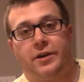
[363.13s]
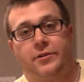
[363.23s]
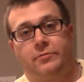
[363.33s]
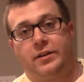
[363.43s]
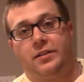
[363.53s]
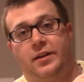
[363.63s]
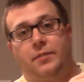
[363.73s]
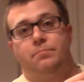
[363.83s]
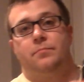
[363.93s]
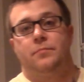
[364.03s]
your
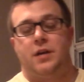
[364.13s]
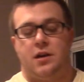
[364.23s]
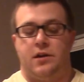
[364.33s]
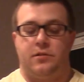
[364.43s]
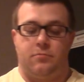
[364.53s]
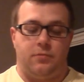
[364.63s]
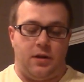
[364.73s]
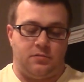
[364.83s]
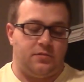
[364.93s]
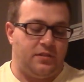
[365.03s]
reclaim,
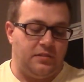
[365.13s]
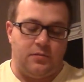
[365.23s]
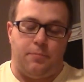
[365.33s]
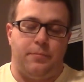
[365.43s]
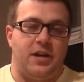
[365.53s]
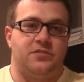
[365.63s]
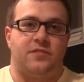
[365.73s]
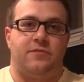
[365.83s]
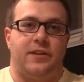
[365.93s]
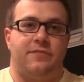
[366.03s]
amazing
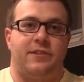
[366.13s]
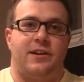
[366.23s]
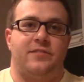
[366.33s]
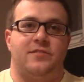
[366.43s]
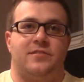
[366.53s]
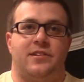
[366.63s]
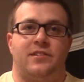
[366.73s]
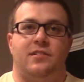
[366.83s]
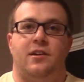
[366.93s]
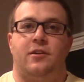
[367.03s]
flavor out of this thing.
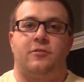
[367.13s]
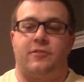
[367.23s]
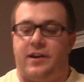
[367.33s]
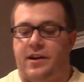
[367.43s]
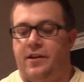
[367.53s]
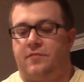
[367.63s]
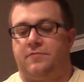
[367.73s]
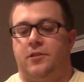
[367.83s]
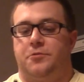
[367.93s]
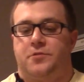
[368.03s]
Great airflow. It's a